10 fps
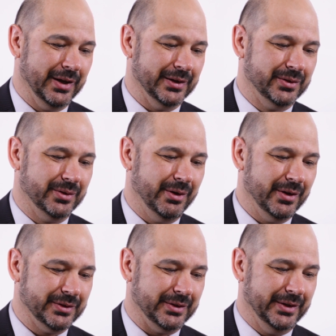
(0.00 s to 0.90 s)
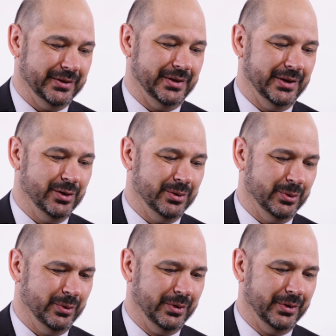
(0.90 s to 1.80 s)
as seriously as they
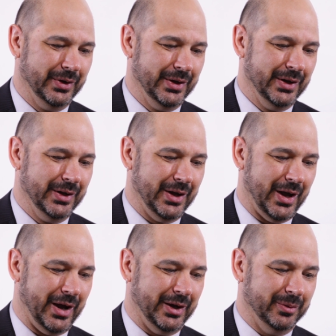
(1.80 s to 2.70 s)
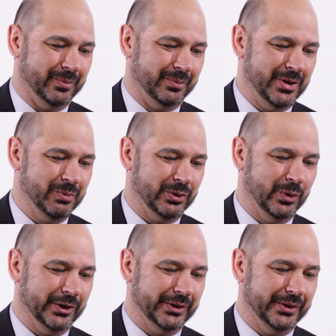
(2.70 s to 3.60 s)
do, people
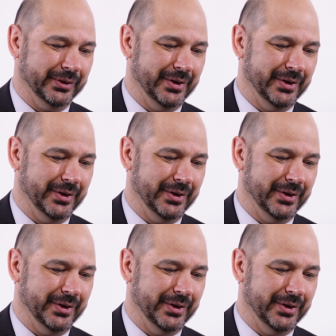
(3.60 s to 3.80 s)
will